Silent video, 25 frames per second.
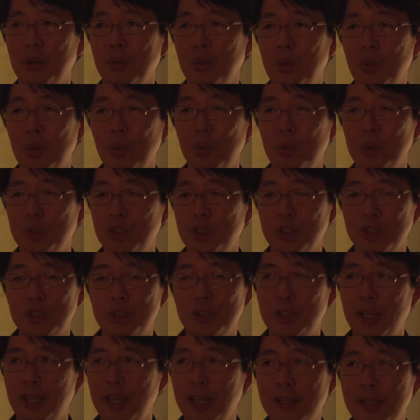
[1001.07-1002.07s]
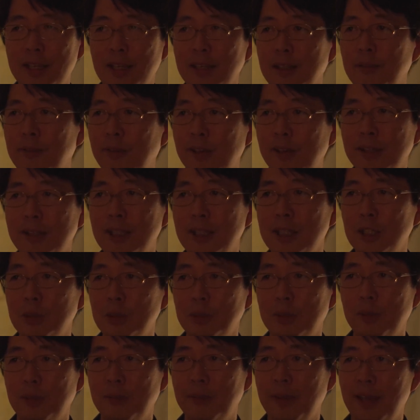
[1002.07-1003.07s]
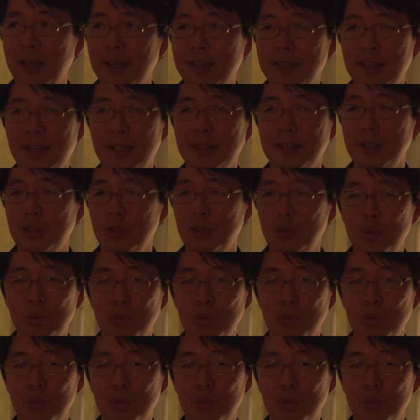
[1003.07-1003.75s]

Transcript: who just take advantage of the fact that